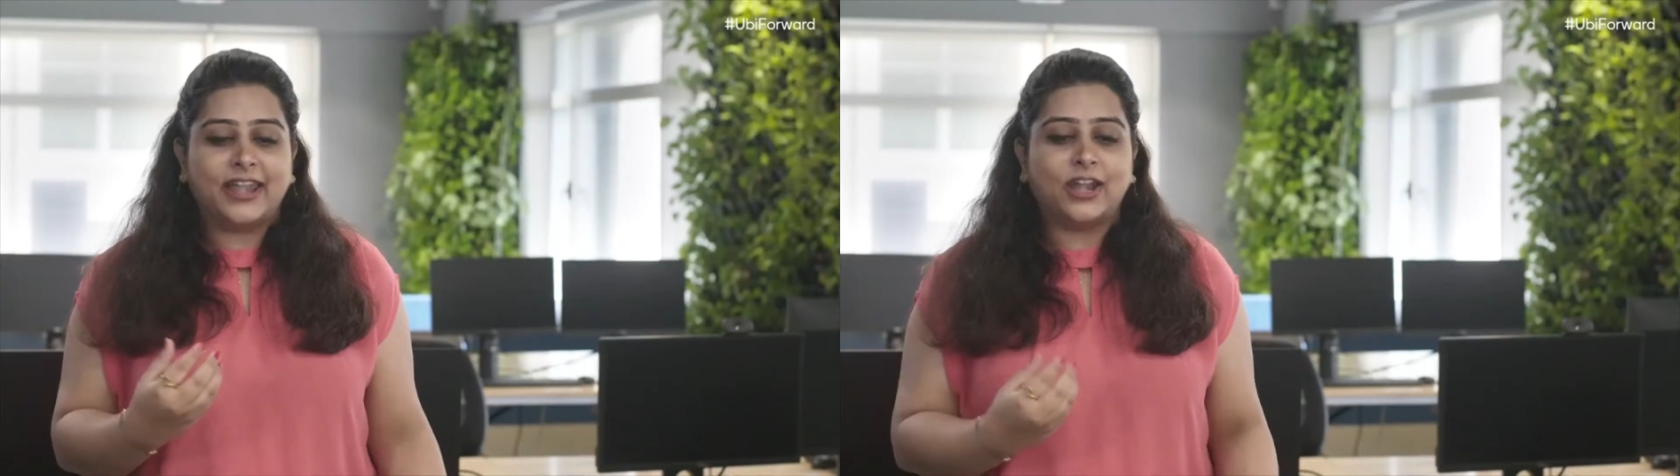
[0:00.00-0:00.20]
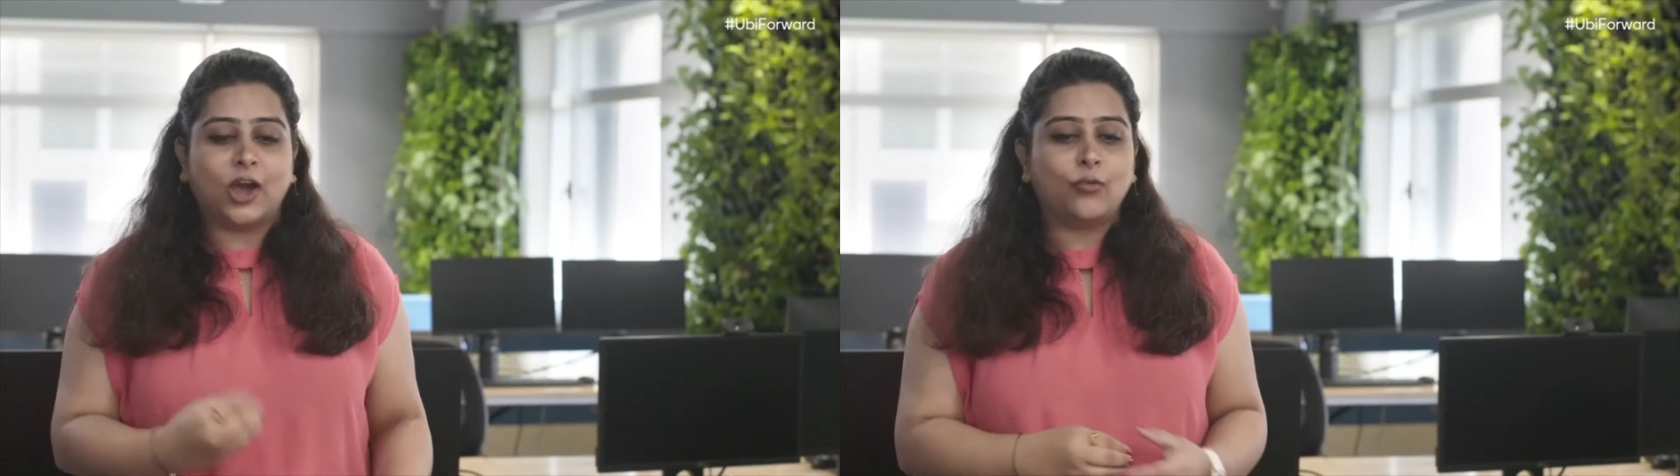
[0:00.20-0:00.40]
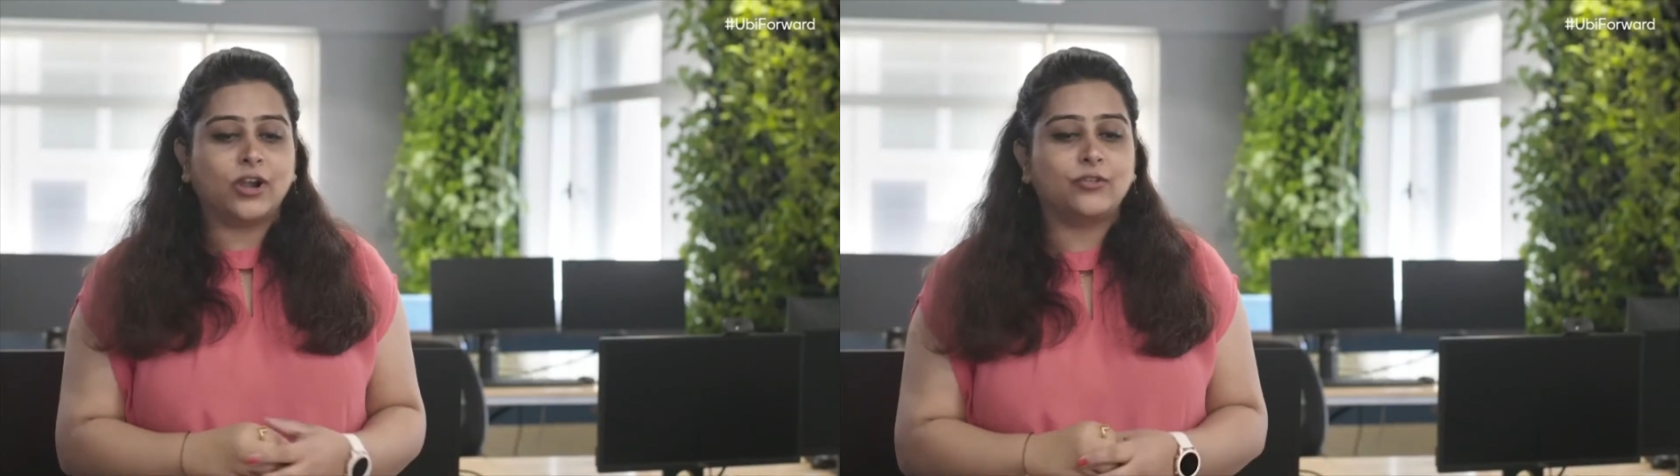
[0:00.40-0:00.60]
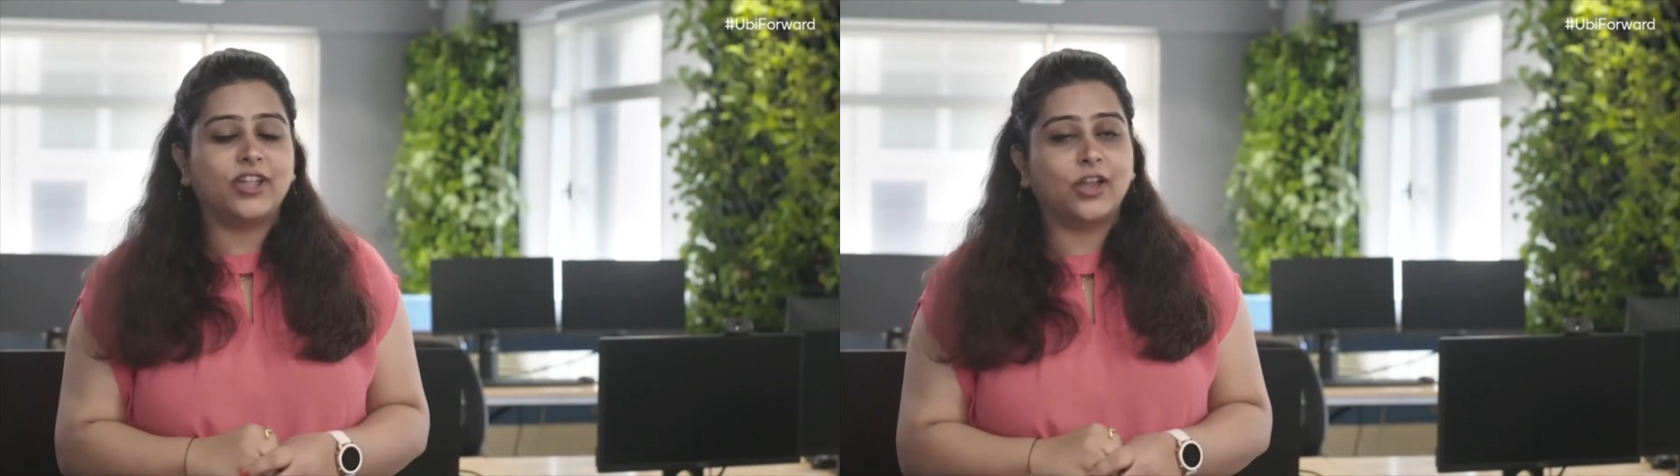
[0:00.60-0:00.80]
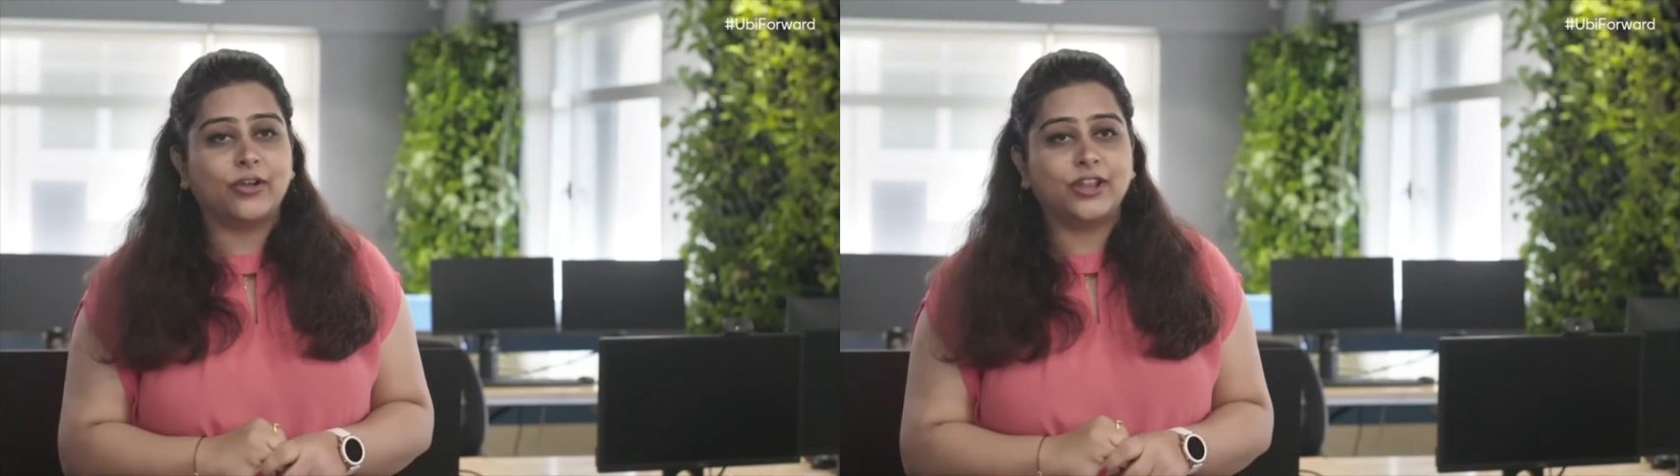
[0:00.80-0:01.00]
version to put the
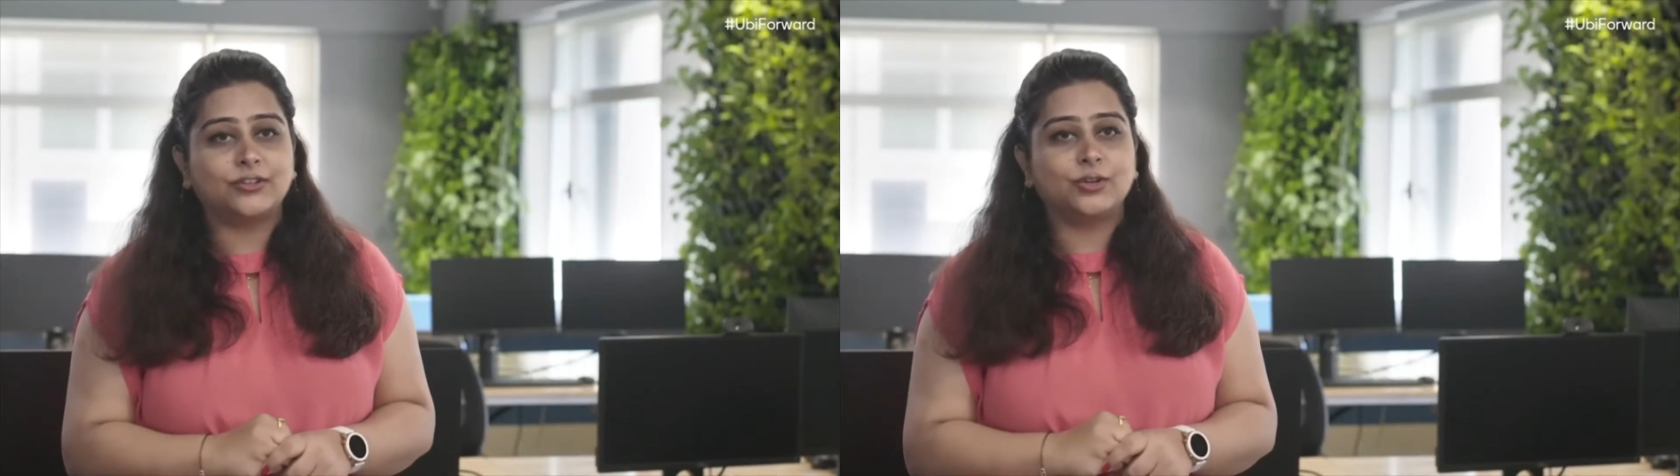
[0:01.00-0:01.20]
P S four